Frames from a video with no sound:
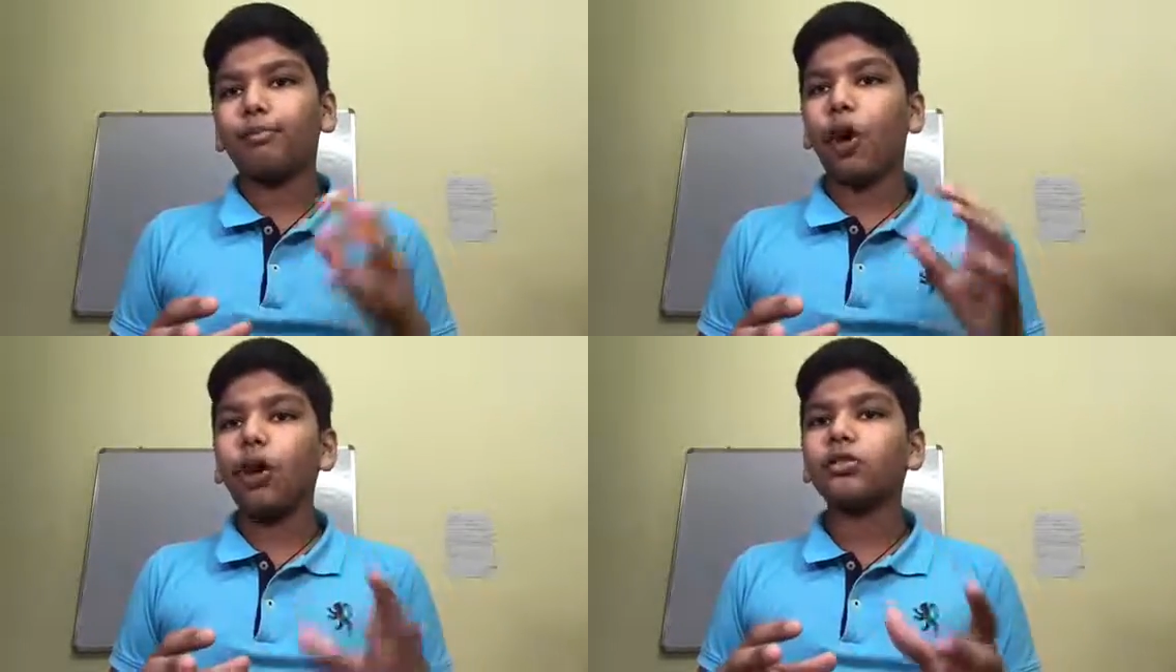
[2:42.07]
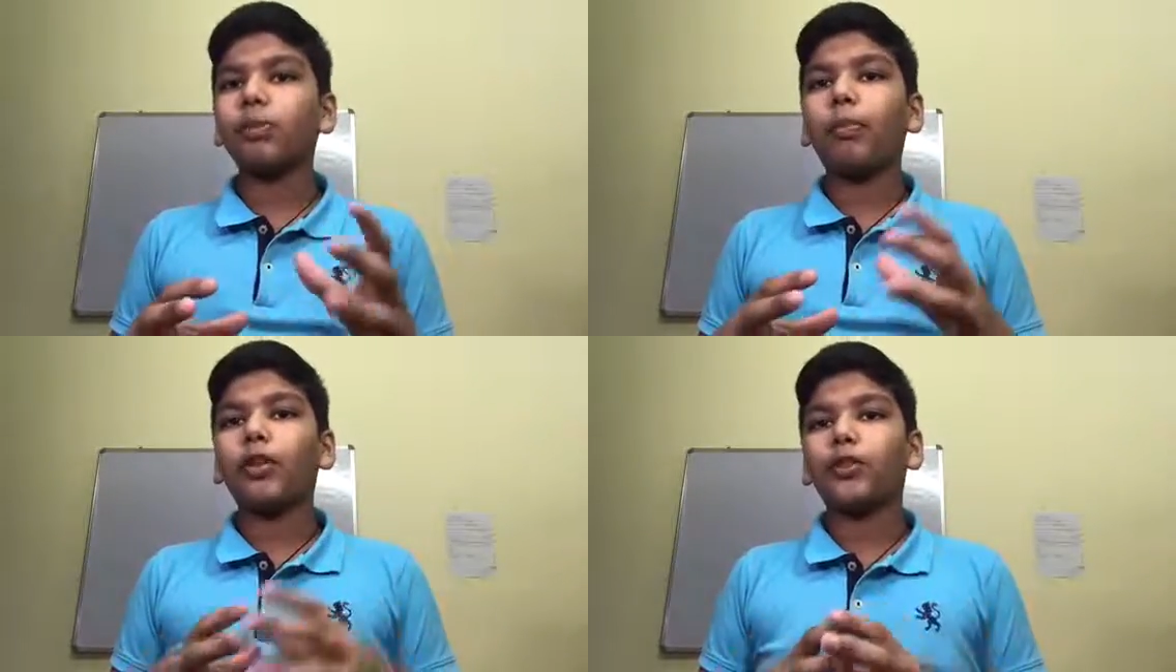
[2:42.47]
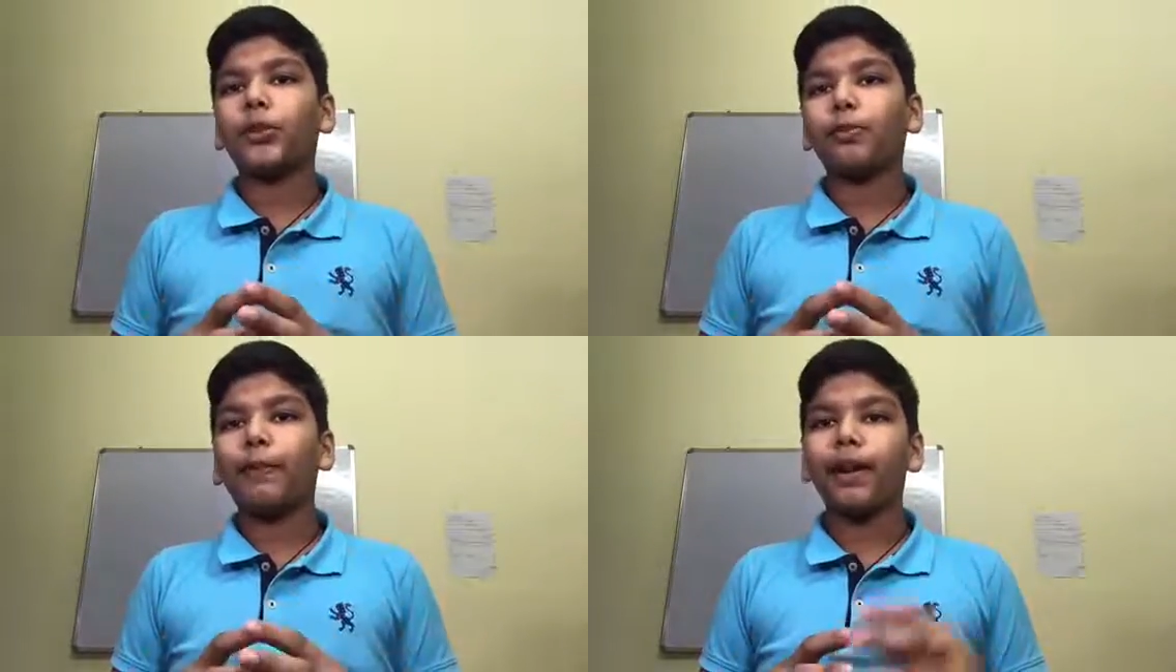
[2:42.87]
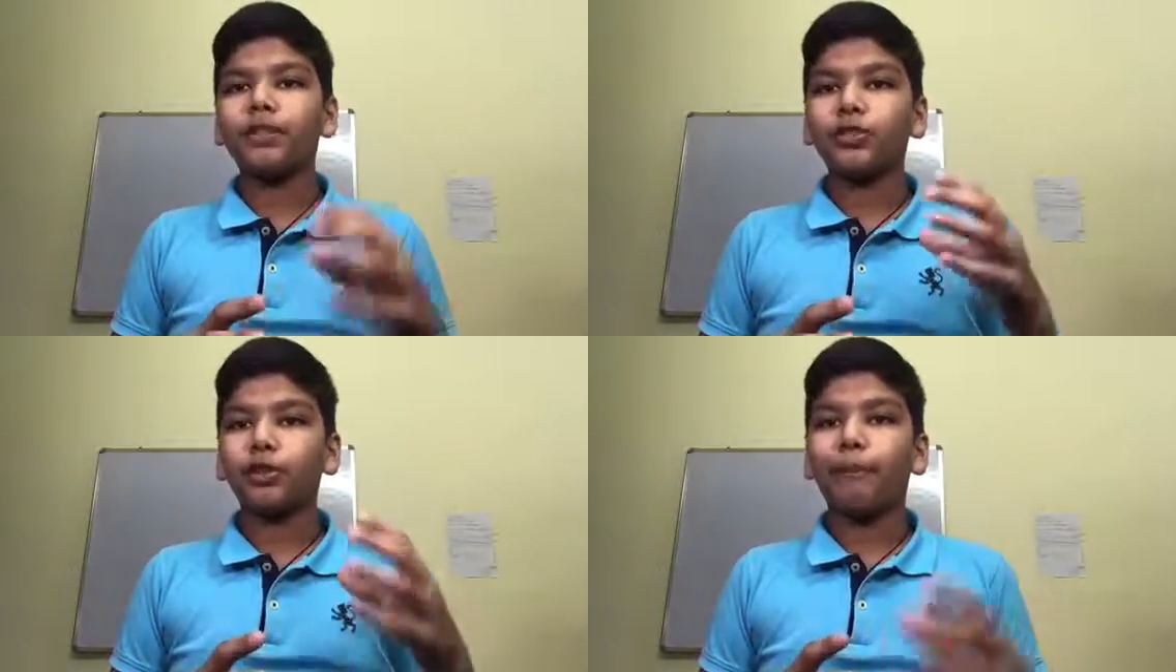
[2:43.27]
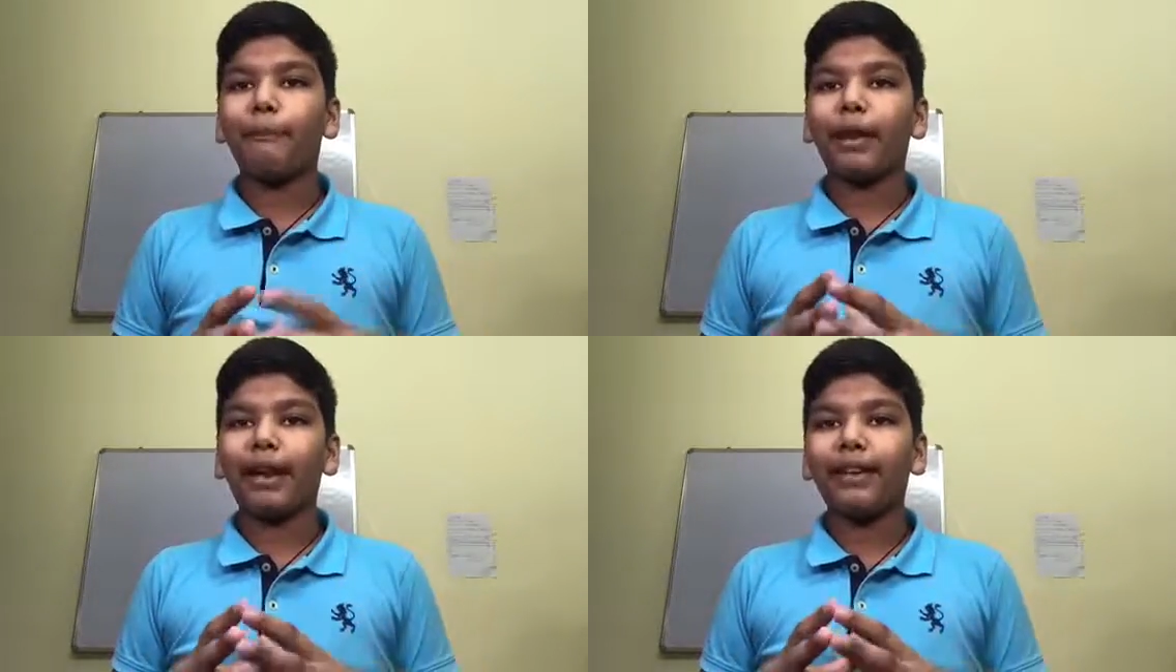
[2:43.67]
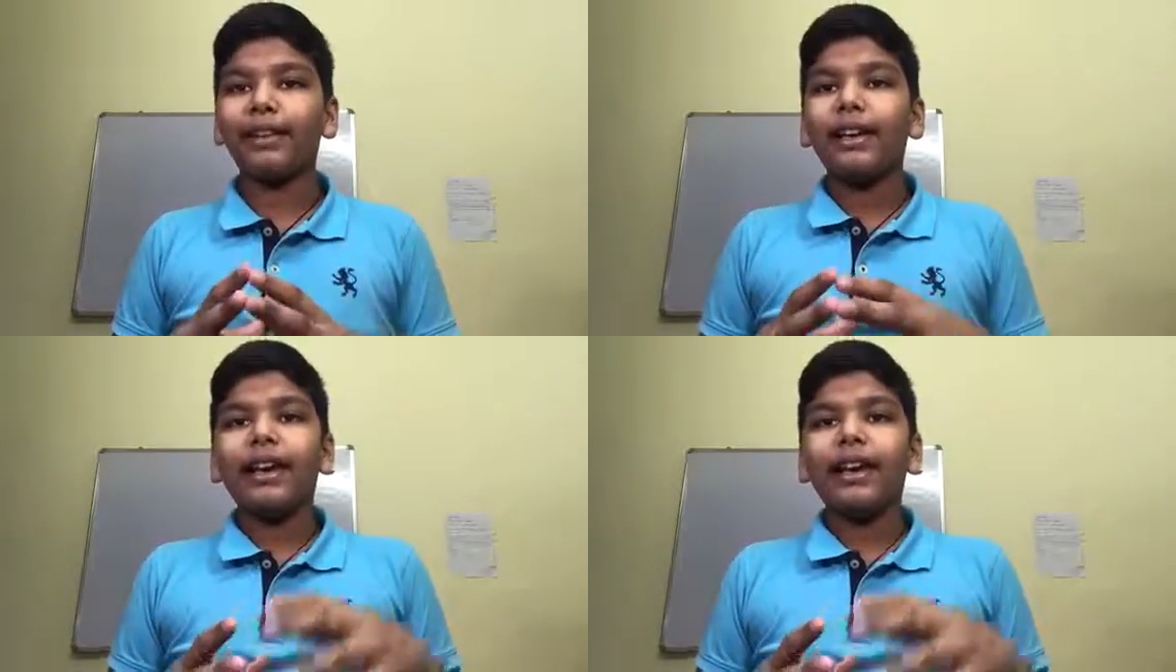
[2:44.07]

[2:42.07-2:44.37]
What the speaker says: blocks the positive pulse, so brain